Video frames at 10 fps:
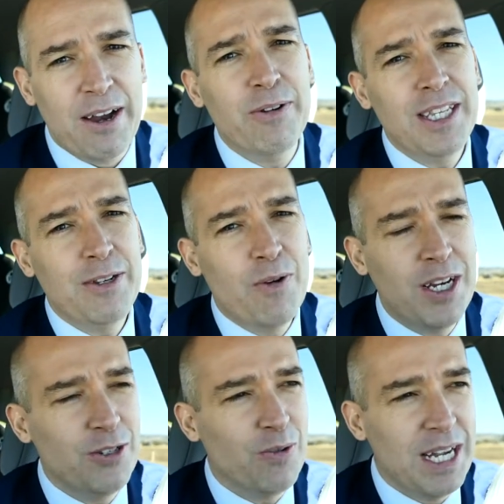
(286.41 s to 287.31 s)
really
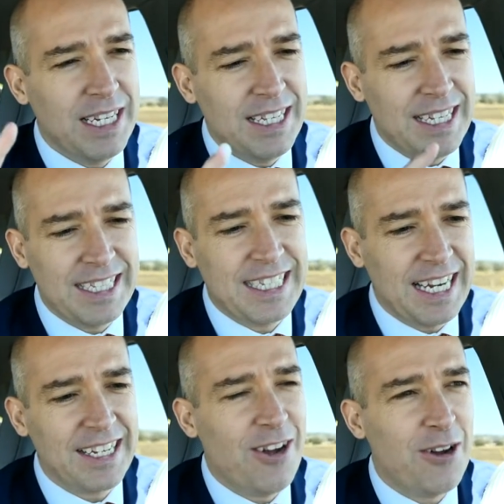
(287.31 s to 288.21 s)
wonder what this
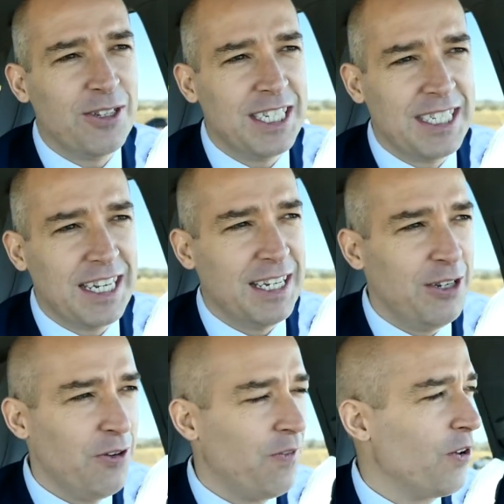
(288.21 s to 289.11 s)
technology is going to
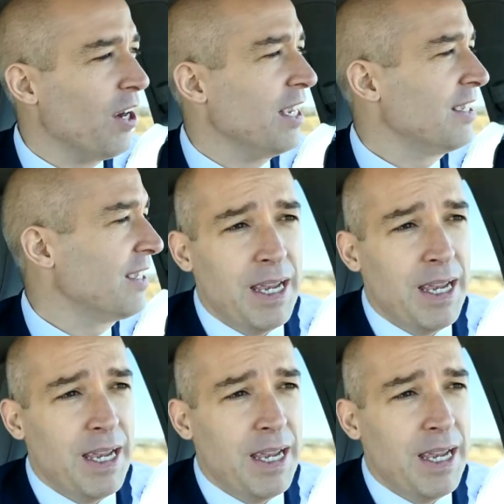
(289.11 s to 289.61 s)
do for us.